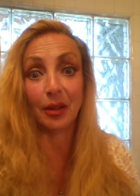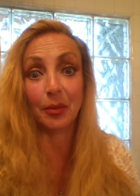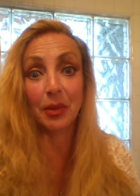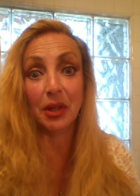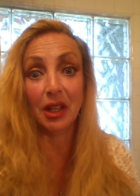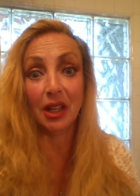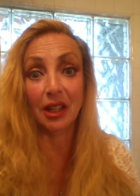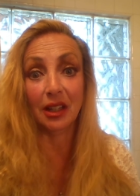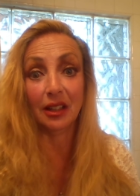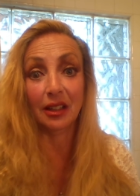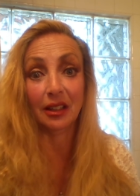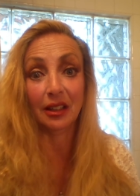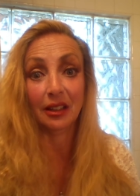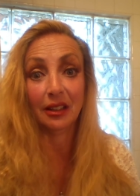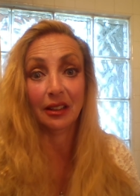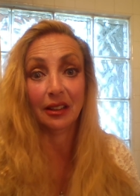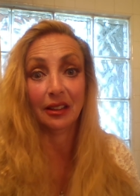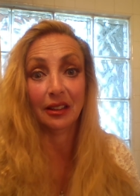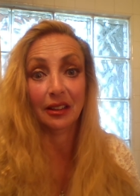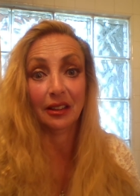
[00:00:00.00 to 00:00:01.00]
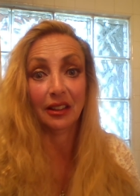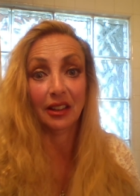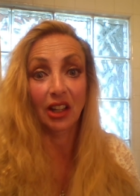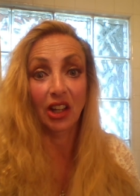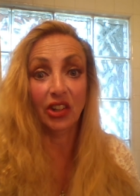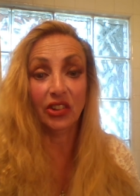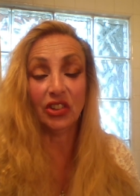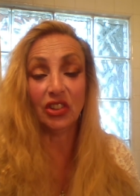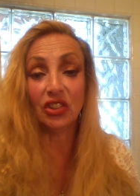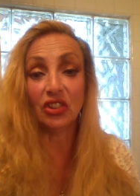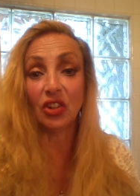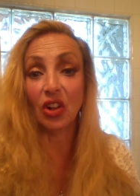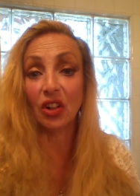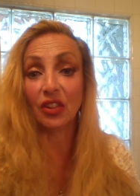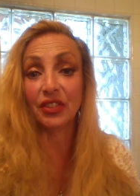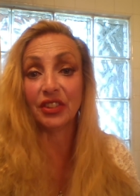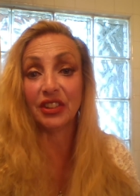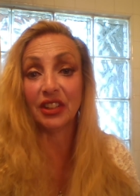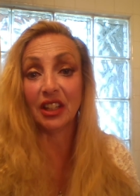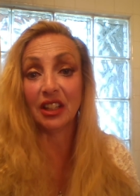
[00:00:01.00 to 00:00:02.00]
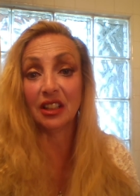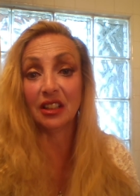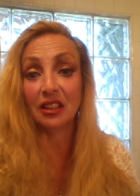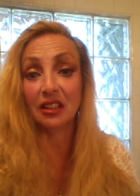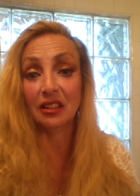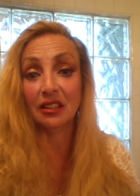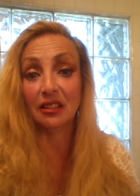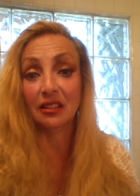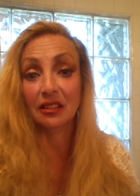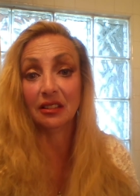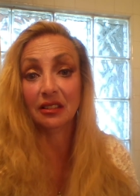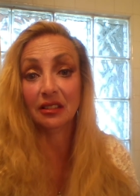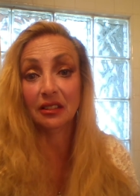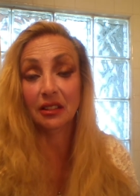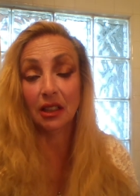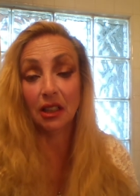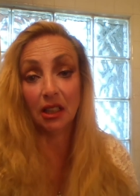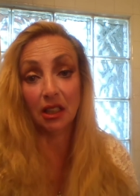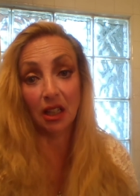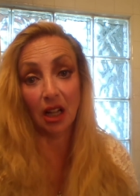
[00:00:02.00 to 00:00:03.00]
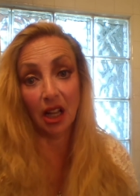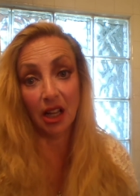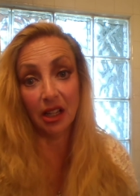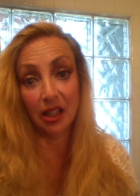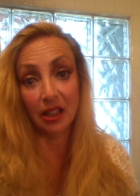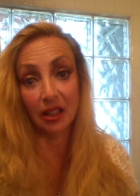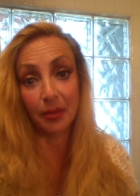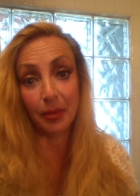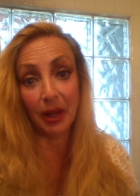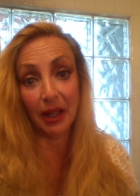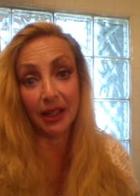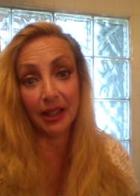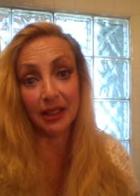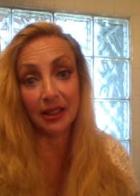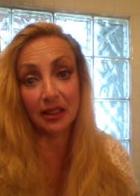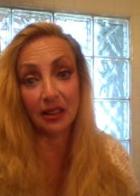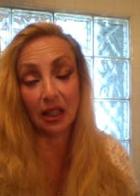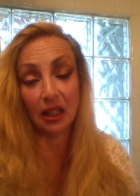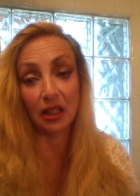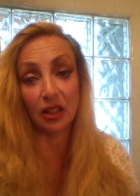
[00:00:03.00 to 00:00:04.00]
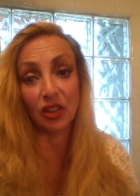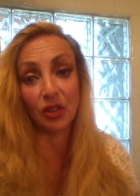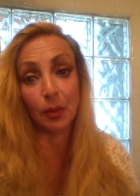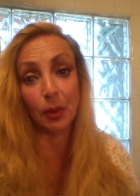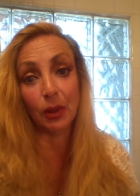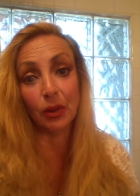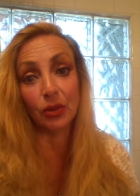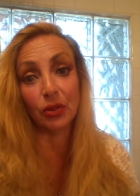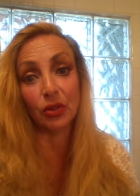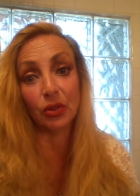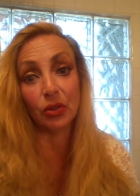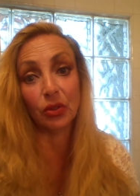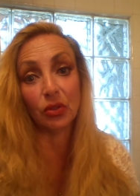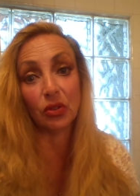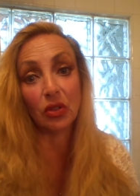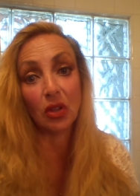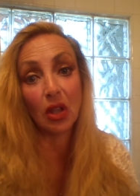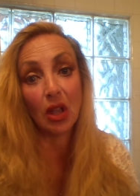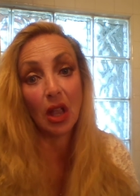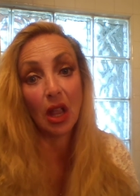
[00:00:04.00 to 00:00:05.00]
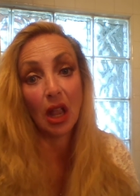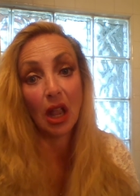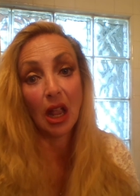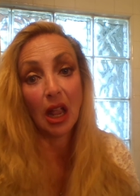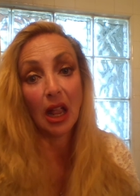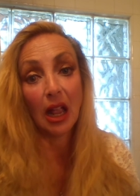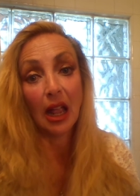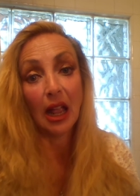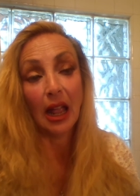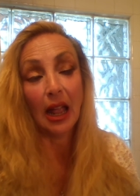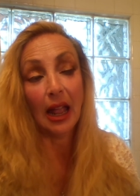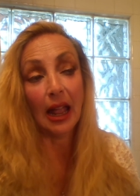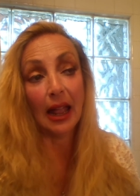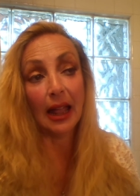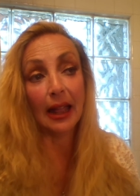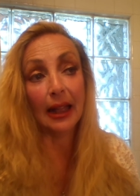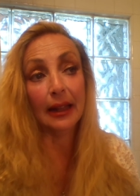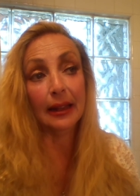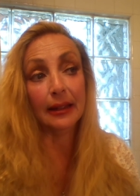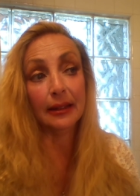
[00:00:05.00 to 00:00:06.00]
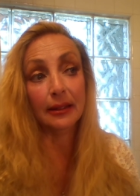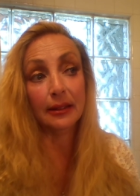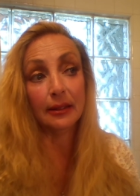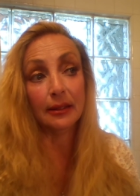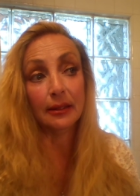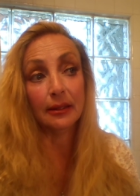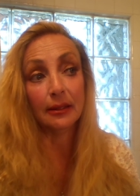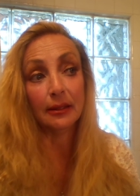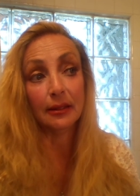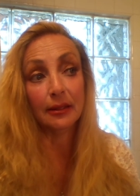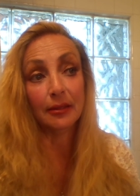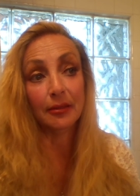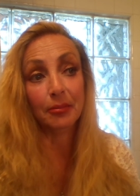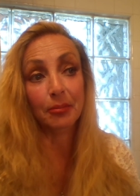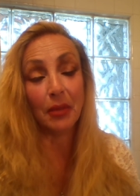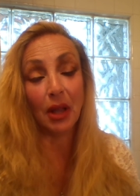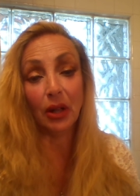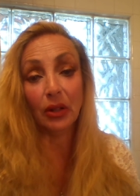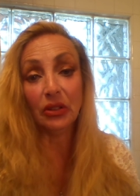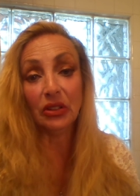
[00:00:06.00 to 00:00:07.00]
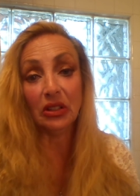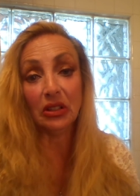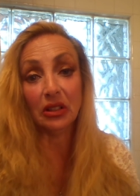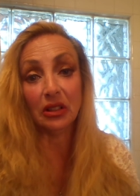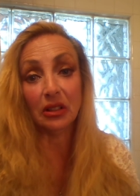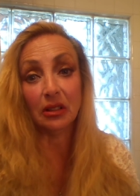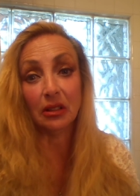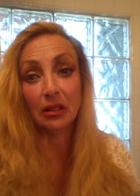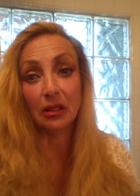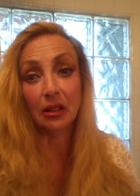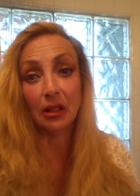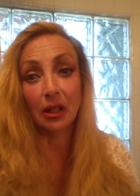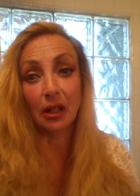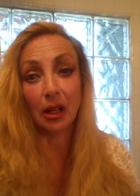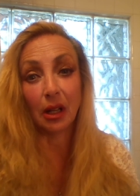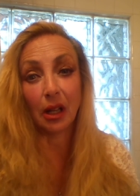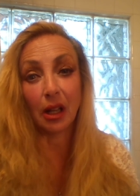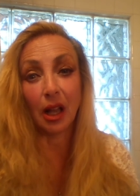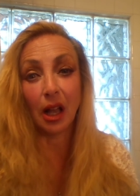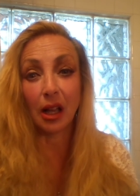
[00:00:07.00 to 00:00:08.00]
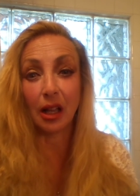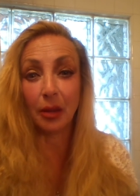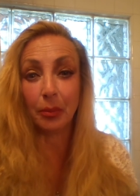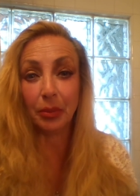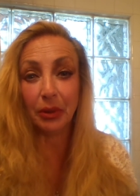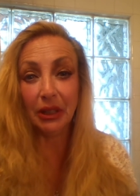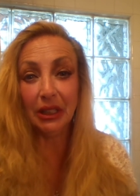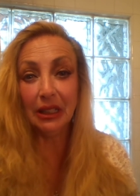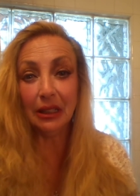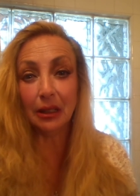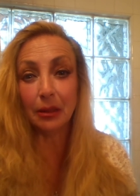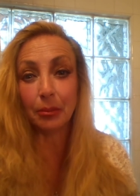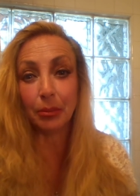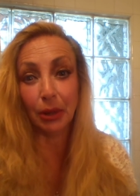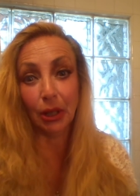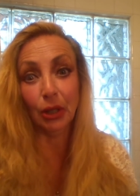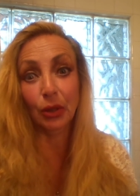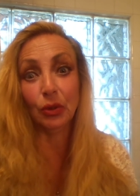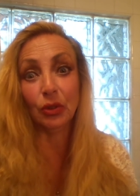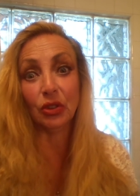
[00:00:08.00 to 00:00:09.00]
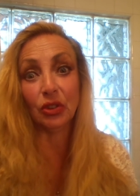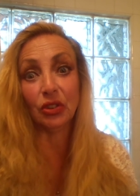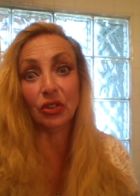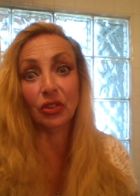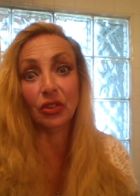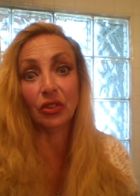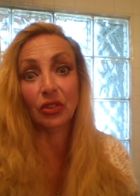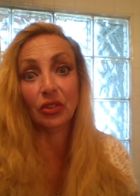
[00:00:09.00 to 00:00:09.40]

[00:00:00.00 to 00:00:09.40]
come in, it just all of a sudden ignited by inside exposures and melted, and a, a complete implosion.